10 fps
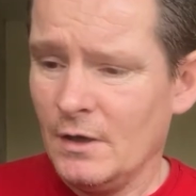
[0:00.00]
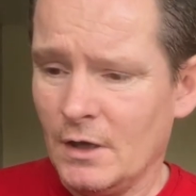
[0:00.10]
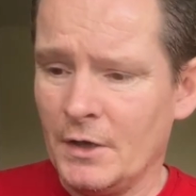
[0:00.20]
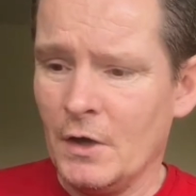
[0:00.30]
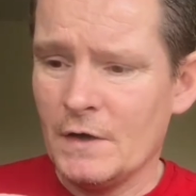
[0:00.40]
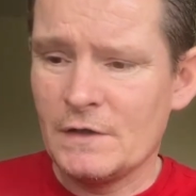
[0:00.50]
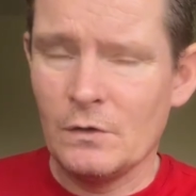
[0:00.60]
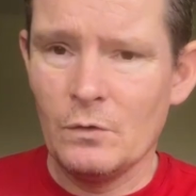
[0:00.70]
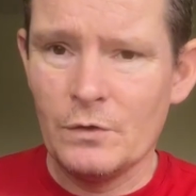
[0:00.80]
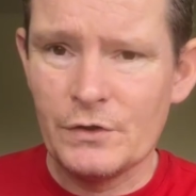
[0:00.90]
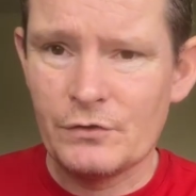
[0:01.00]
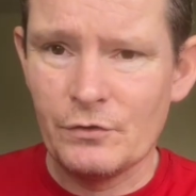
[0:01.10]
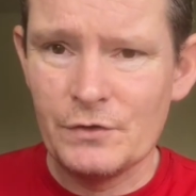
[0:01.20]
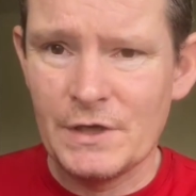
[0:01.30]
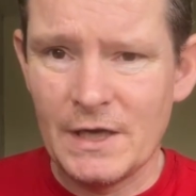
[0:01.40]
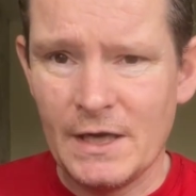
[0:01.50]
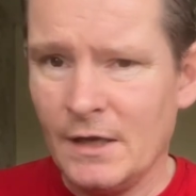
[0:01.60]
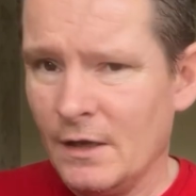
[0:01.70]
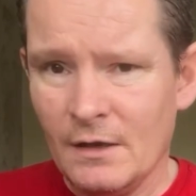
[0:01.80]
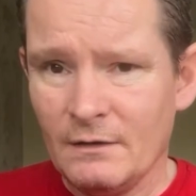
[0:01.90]
I noticed that all the screws here,
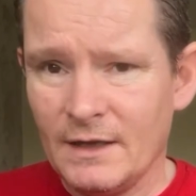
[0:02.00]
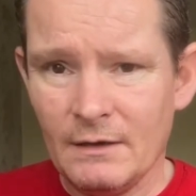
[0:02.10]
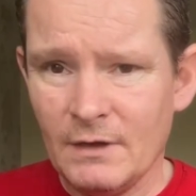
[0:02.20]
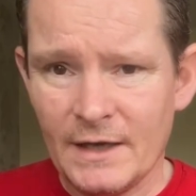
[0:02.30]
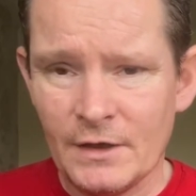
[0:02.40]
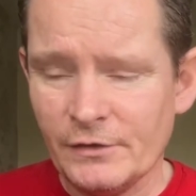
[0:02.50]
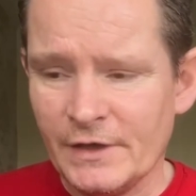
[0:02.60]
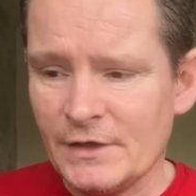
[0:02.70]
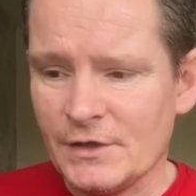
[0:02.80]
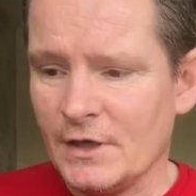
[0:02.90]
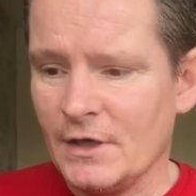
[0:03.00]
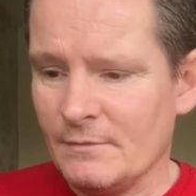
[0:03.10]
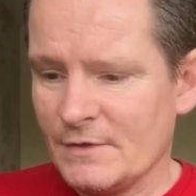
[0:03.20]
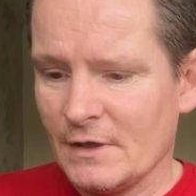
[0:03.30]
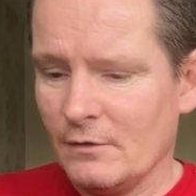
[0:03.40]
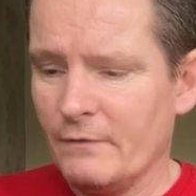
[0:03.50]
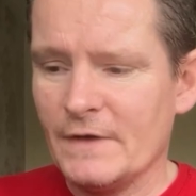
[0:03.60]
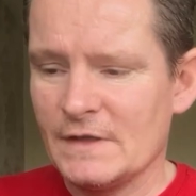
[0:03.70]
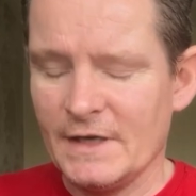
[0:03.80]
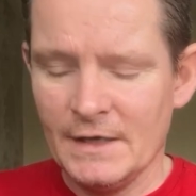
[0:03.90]
they had no tension in them, so
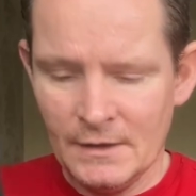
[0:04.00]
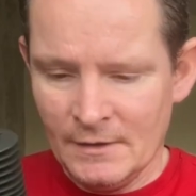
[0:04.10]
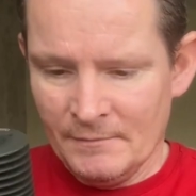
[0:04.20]
obviously